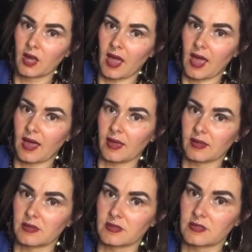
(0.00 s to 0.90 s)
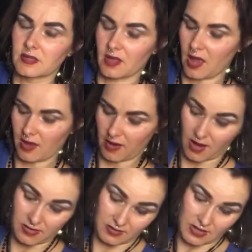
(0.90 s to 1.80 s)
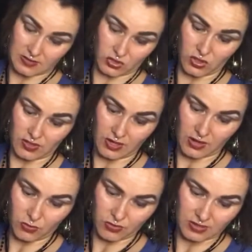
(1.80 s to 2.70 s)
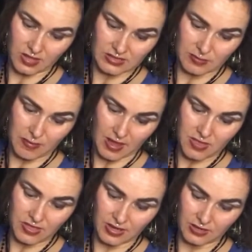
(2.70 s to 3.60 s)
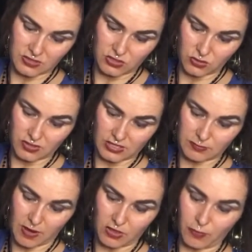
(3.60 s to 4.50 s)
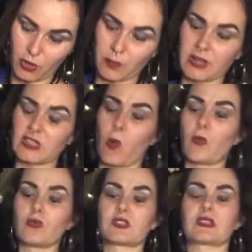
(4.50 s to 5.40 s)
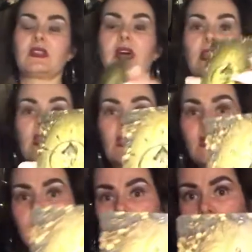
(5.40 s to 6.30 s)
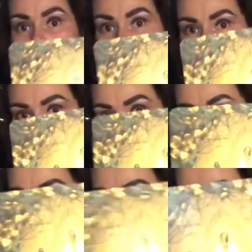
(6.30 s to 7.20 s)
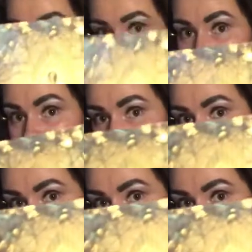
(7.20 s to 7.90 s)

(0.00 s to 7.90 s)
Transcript: And I think that's a good thing. I don't think that's a bad thing to do things by the book, but it's almost like he's in a vice.